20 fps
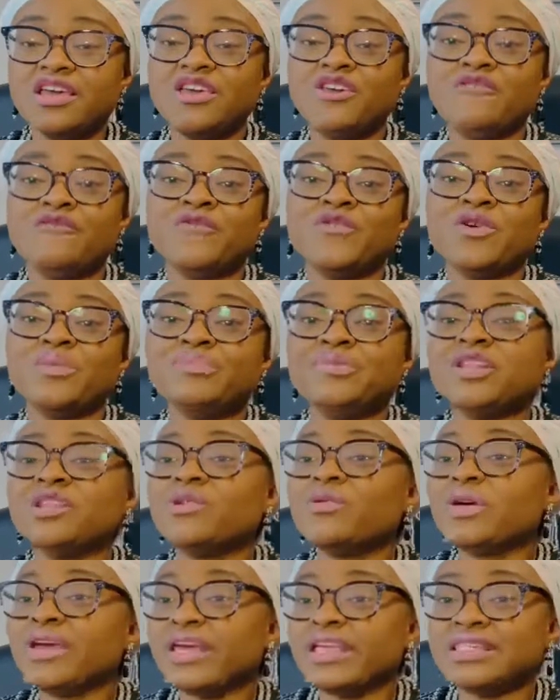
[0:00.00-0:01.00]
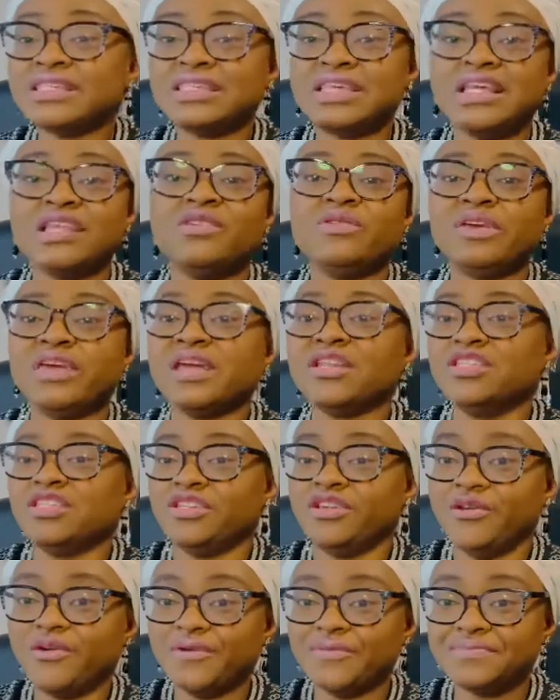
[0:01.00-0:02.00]
If you're below 18, you get
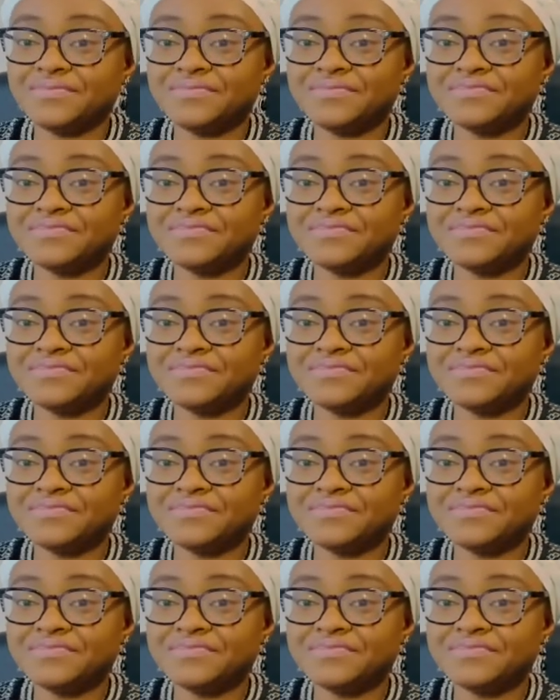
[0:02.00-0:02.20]
0.